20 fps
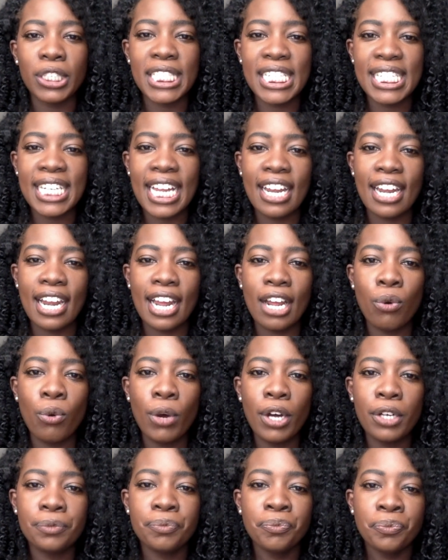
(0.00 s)
He said, and I
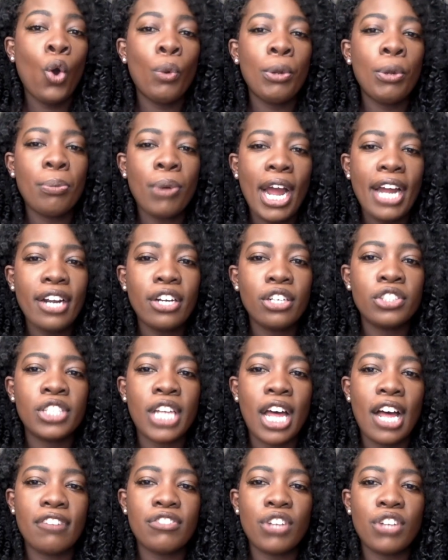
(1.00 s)
quote, "We pride
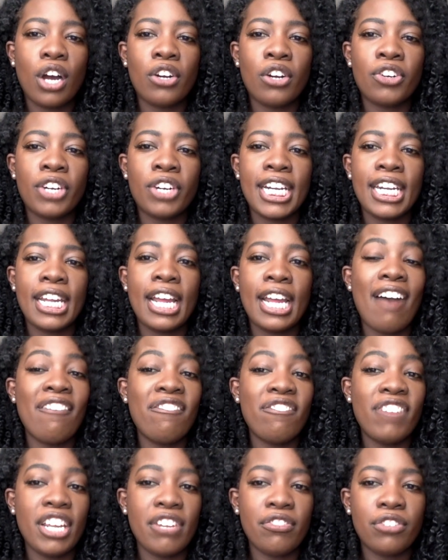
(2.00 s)
ourselves on creating a
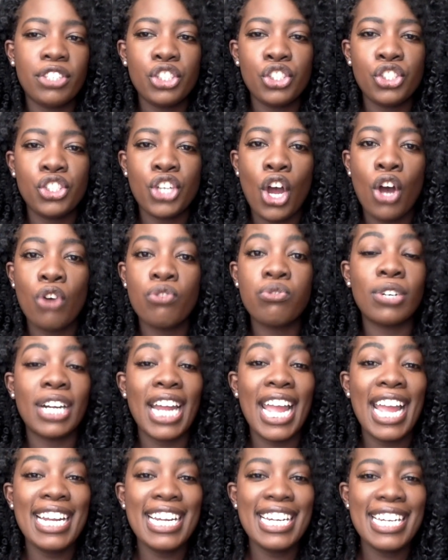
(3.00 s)
favorite show for
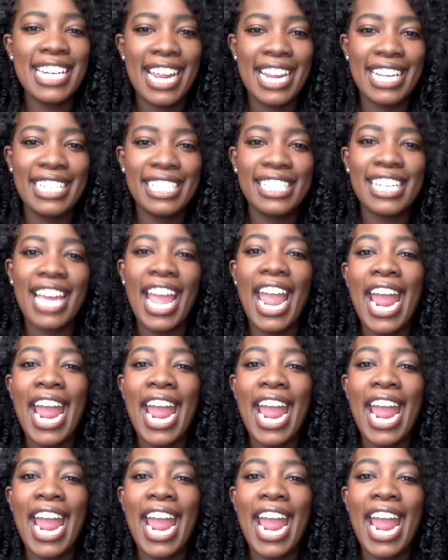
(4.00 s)
any taste,